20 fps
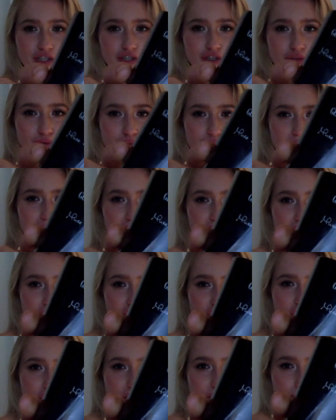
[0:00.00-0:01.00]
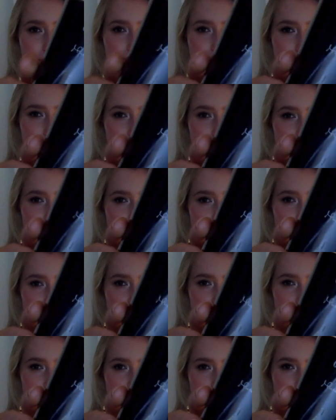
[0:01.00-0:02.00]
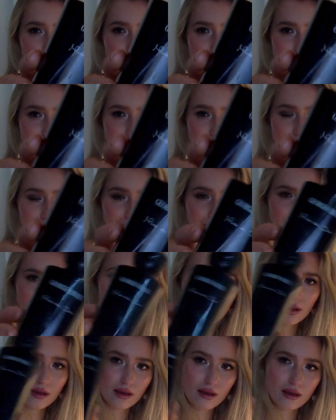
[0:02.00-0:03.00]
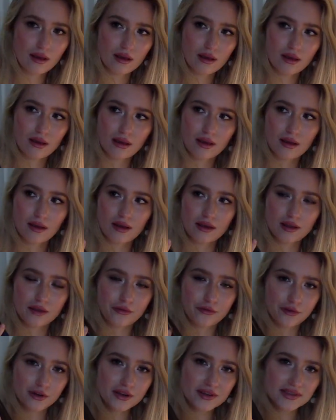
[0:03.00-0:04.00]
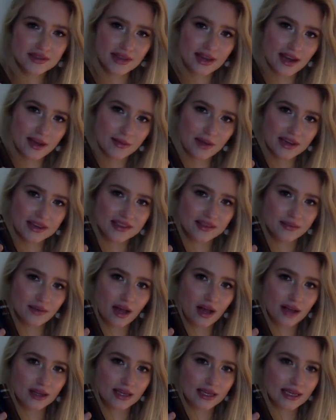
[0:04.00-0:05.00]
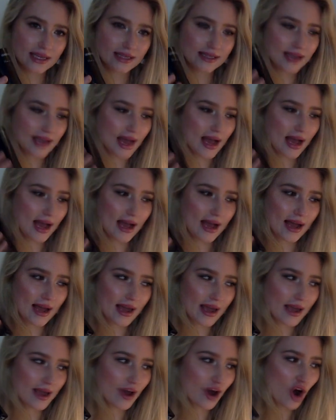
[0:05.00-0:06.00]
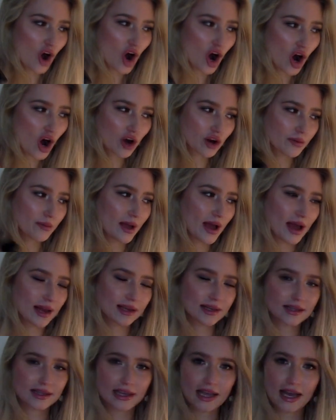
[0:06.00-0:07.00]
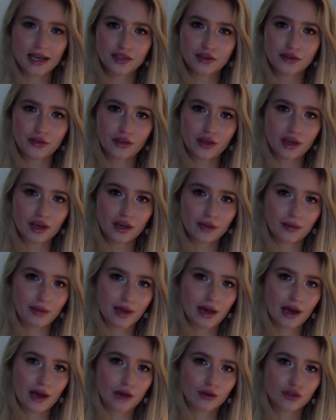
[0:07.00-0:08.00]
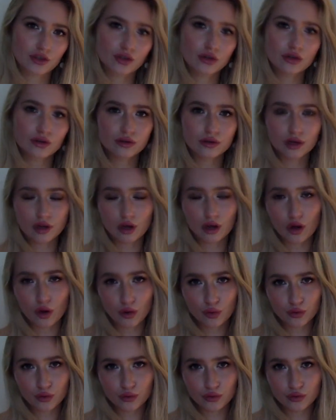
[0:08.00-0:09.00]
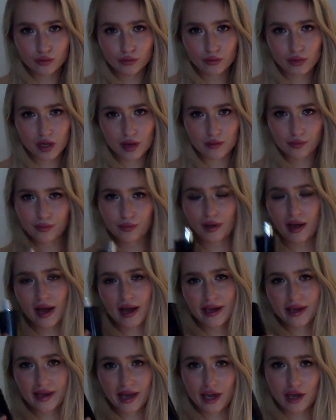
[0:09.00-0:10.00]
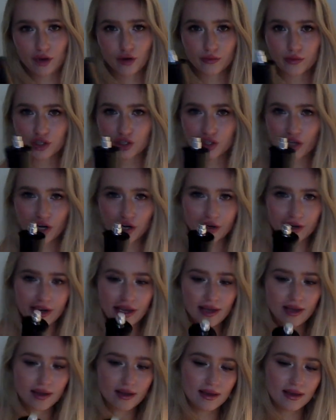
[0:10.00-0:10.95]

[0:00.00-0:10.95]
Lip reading: Rech Muse du Soir. The first time I smelled it, I automatically had to think about Locum by Keiko Macheri.